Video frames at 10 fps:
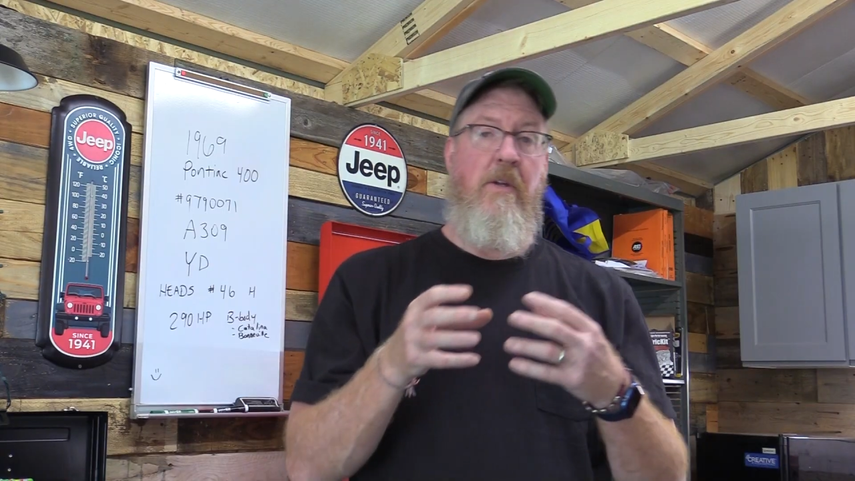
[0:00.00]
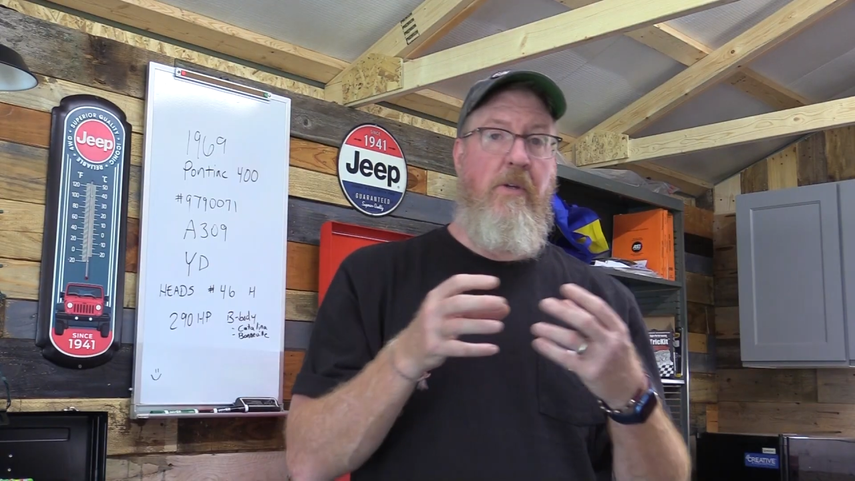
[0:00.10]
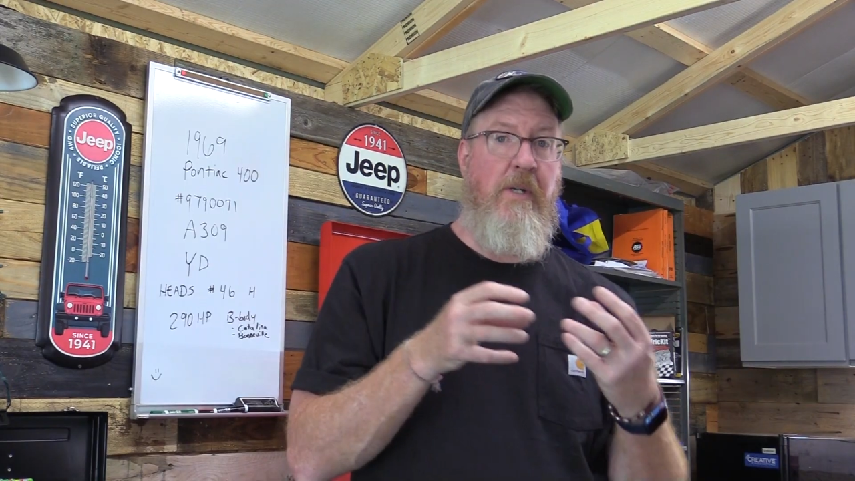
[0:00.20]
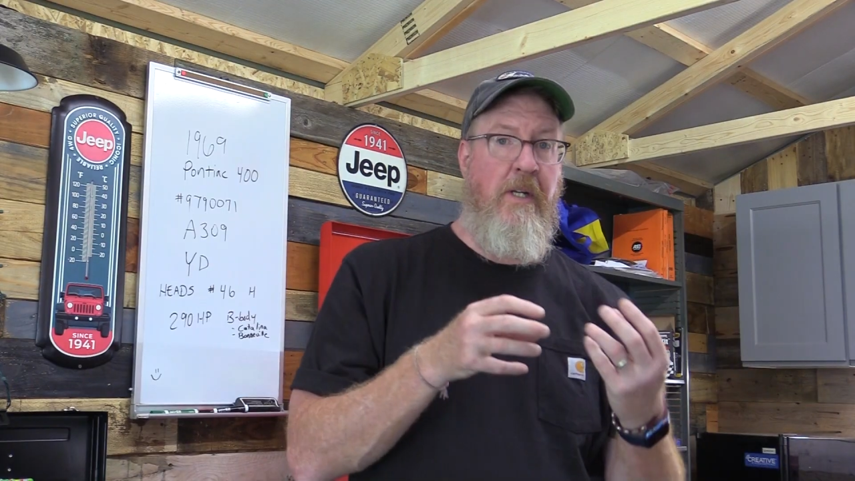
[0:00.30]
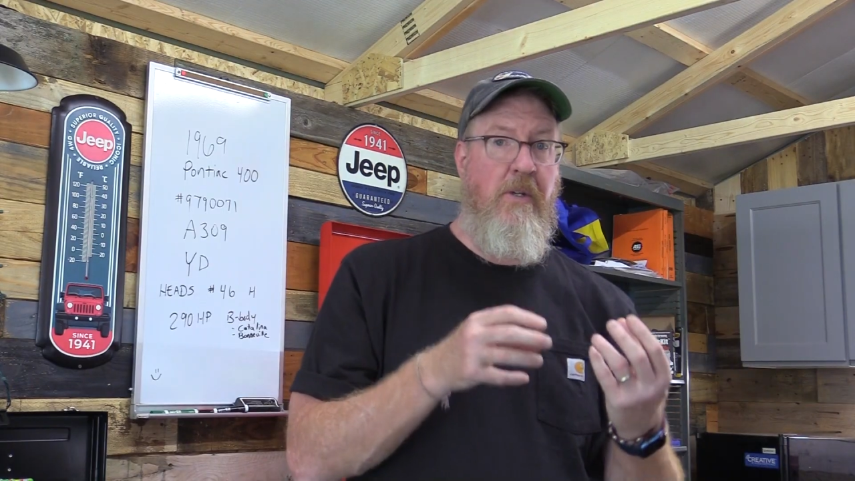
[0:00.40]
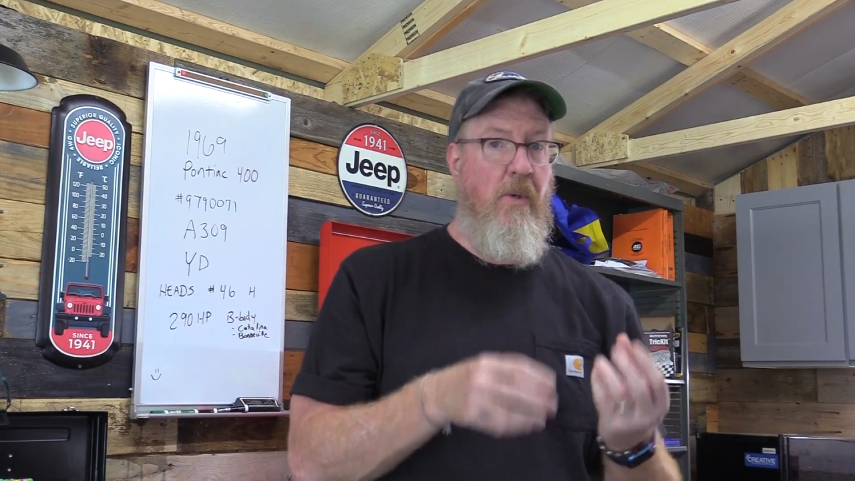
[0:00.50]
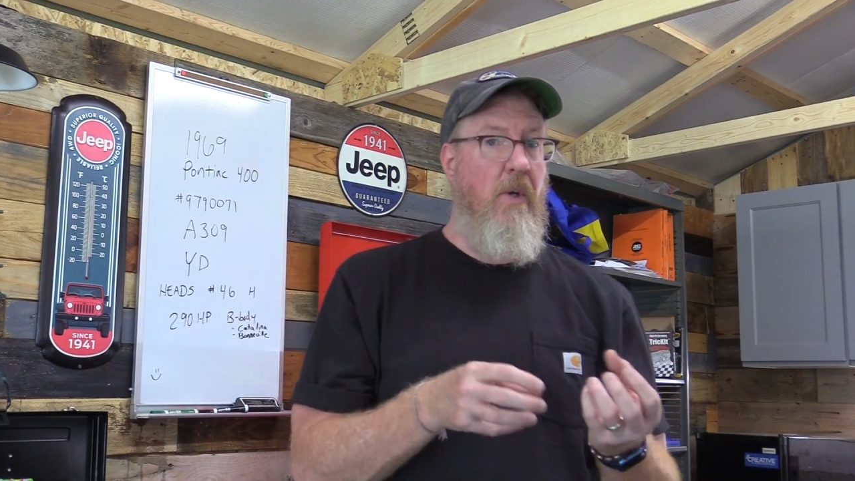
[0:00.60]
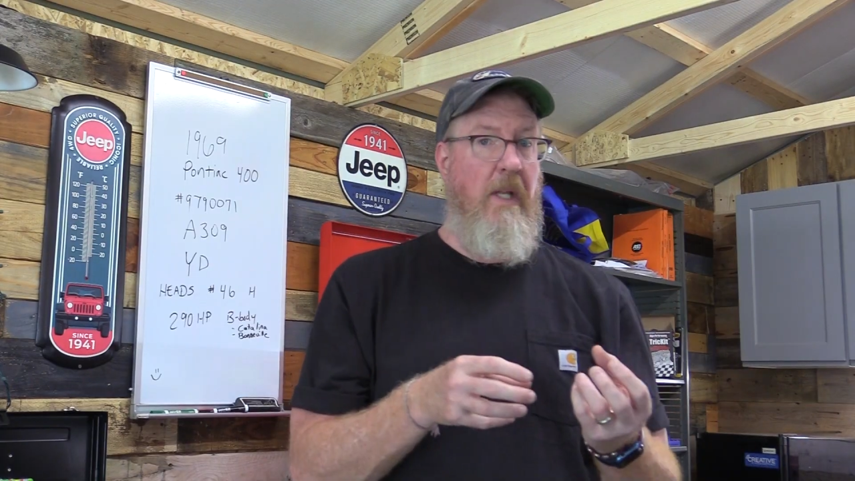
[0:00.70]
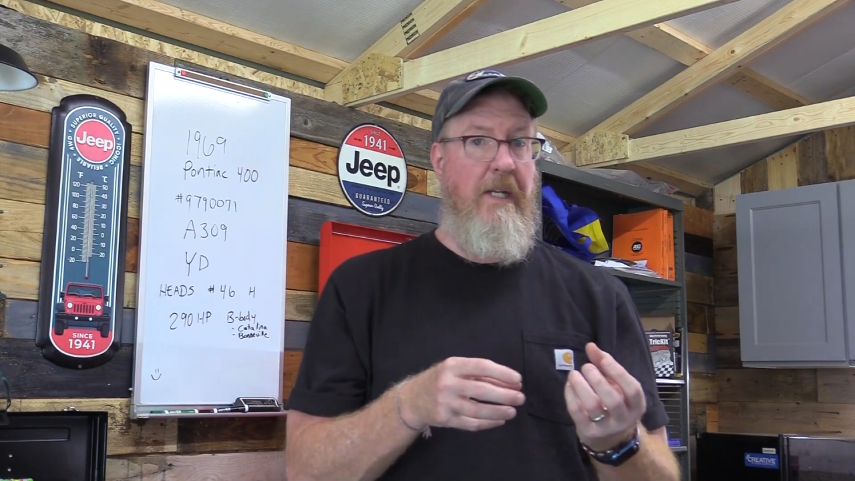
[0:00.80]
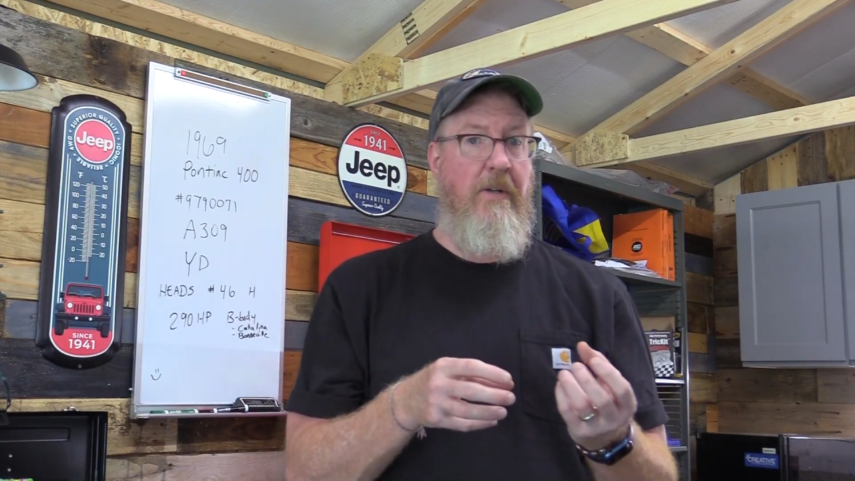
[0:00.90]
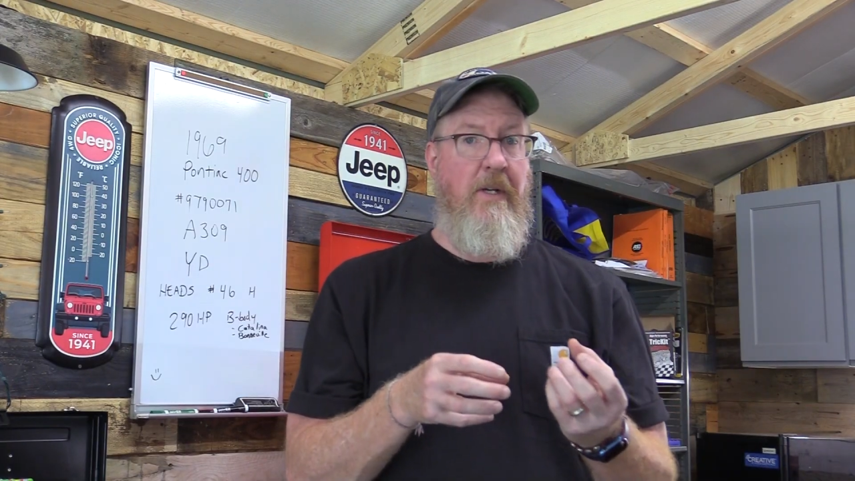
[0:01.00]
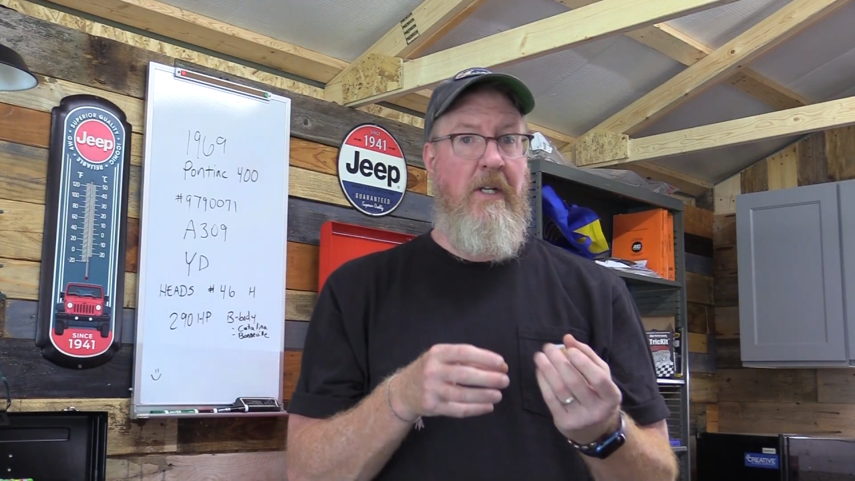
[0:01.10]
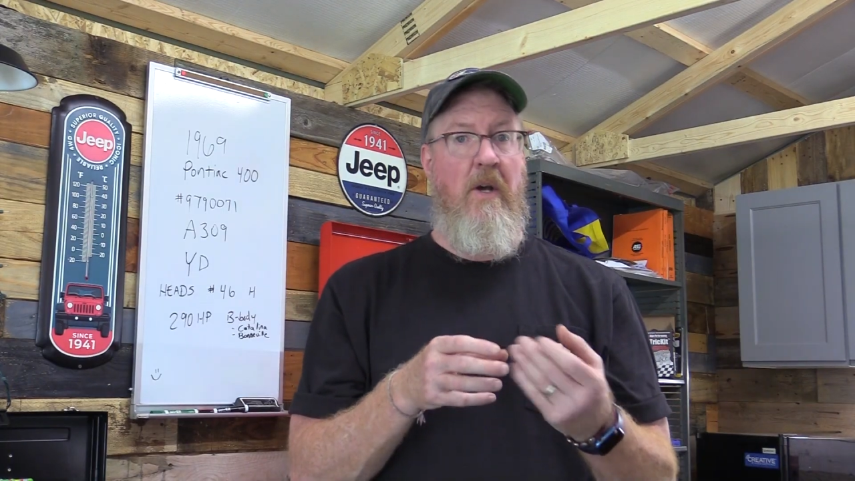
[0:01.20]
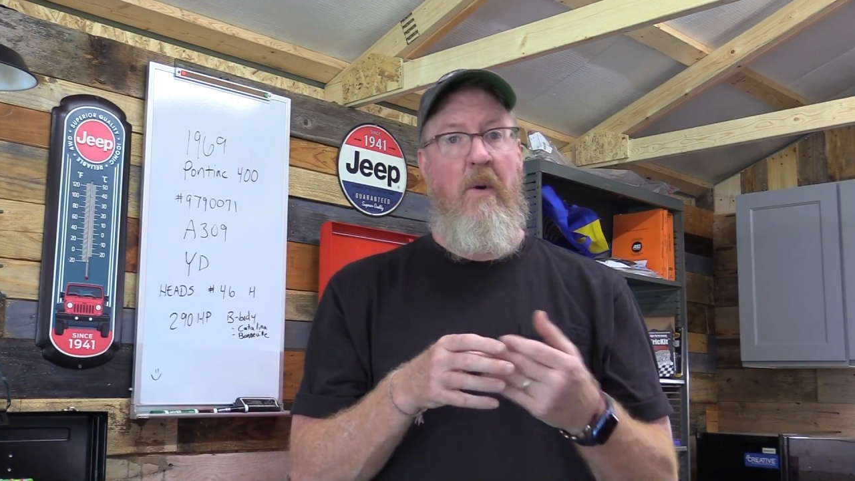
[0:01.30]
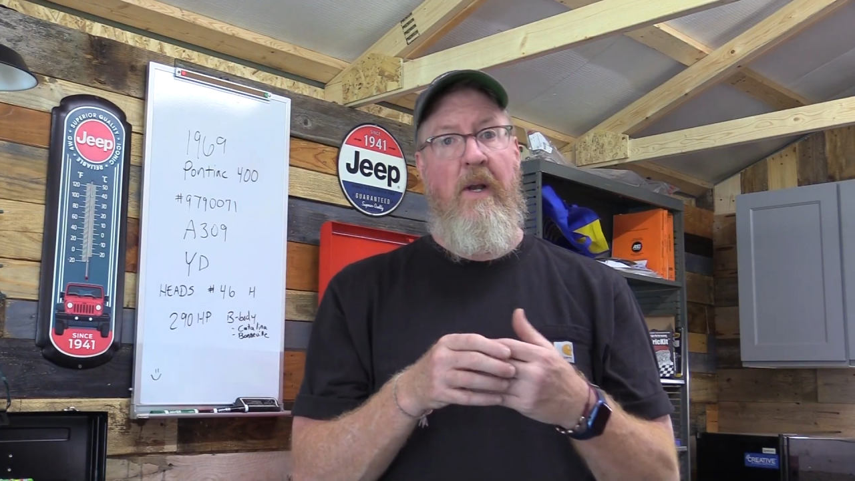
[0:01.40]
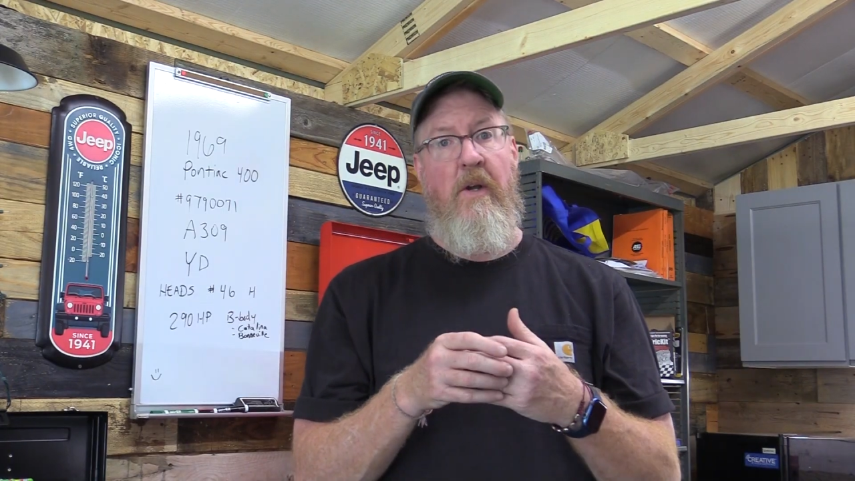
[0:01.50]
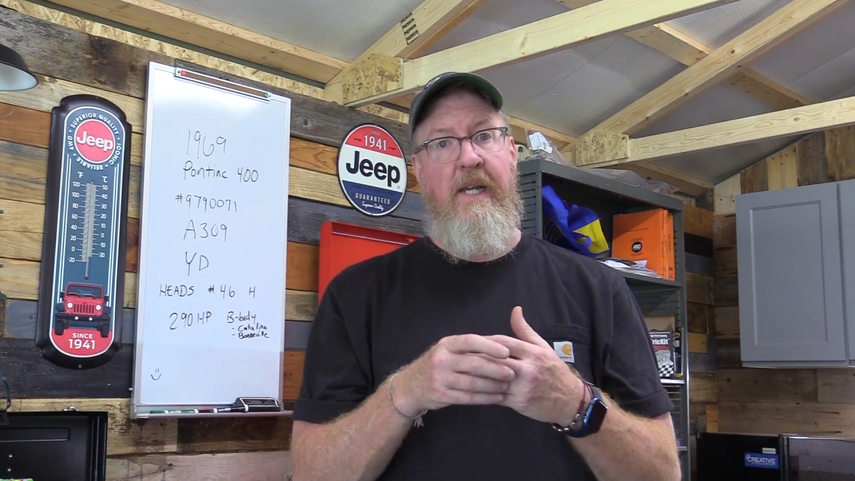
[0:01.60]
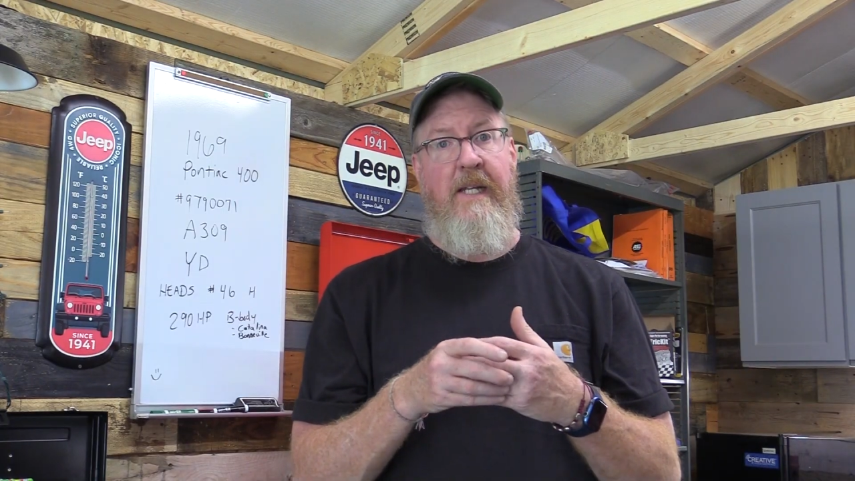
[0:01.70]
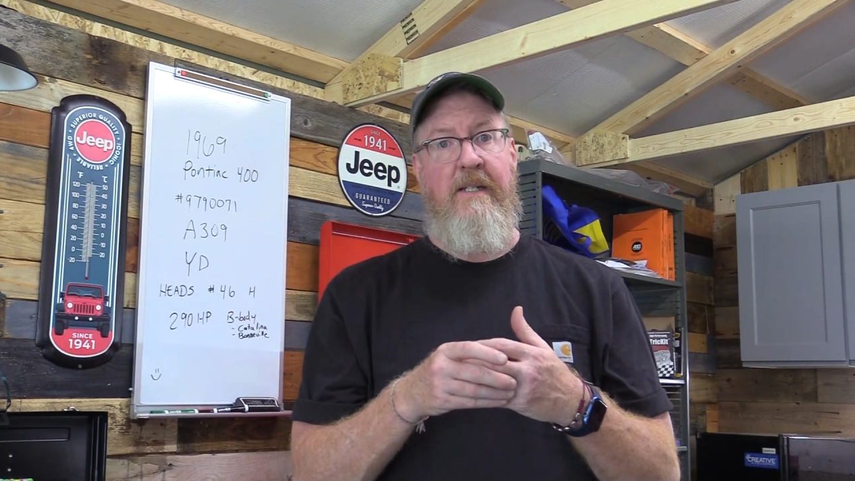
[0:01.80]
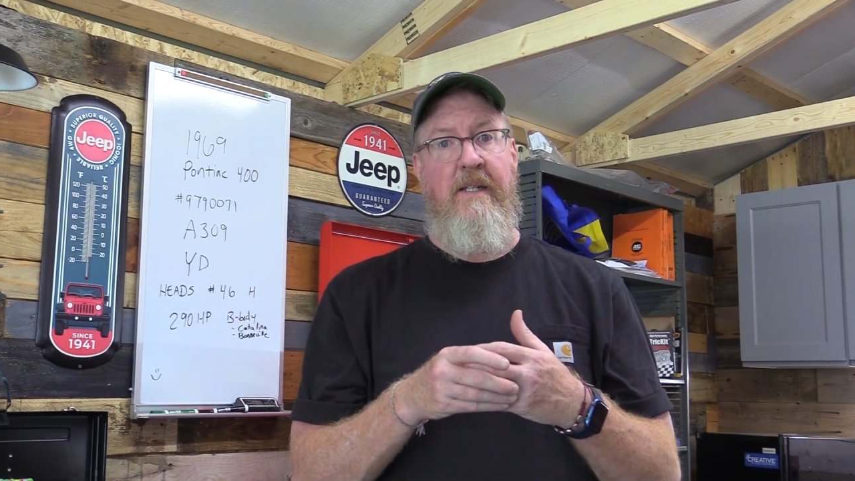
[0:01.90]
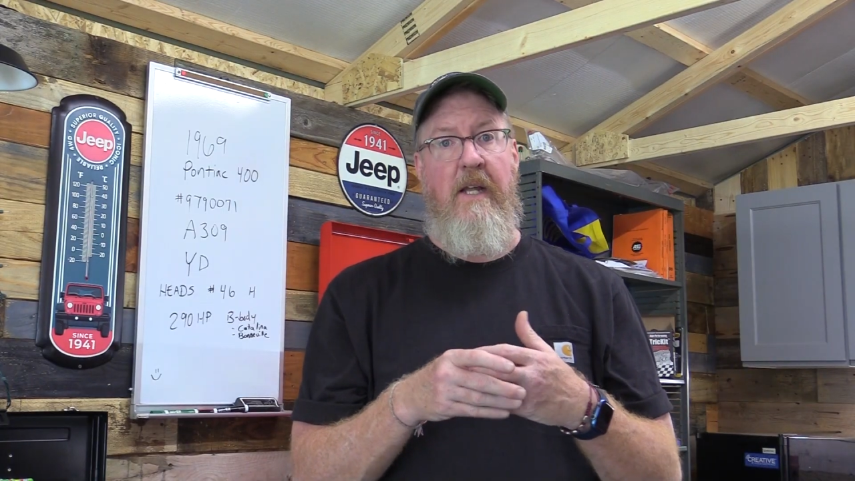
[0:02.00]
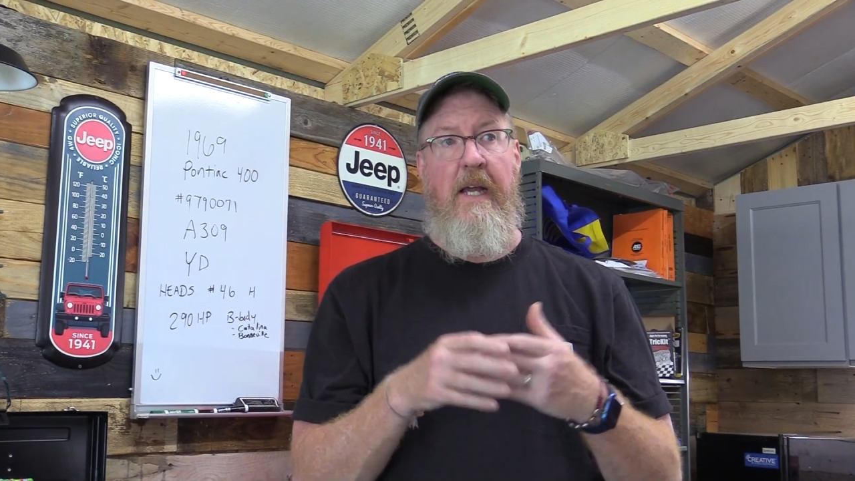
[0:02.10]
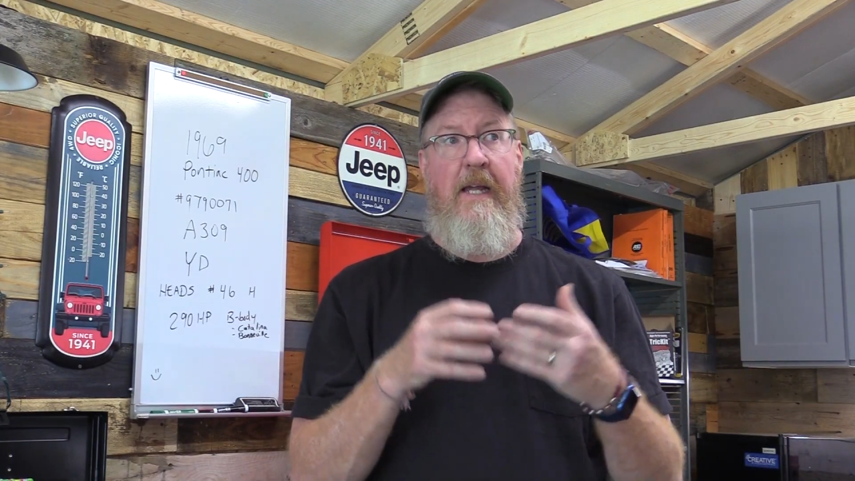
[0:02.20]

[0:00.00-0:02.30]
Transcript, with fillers: You can Google it. You can go and look and